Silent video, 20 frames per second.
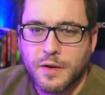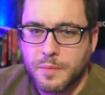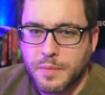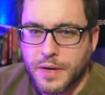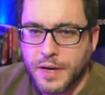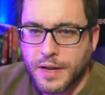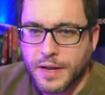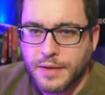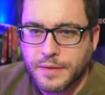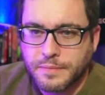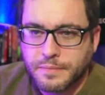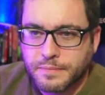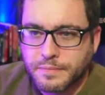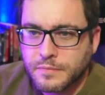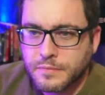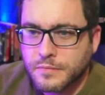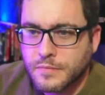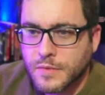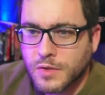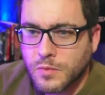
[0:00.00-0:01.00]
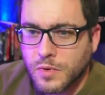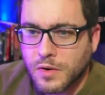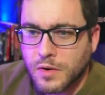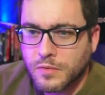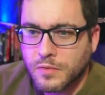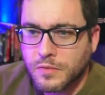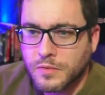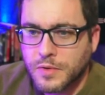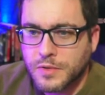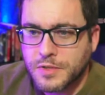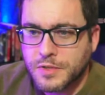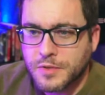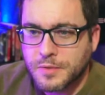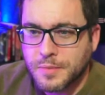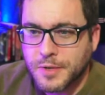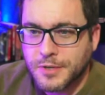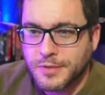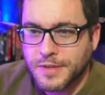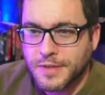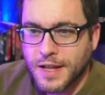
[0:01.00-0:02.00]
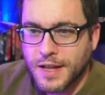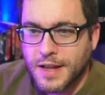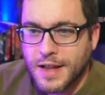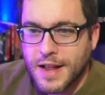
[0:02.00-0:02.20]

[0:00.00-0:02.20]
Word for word: but hey, whatever floats their boat.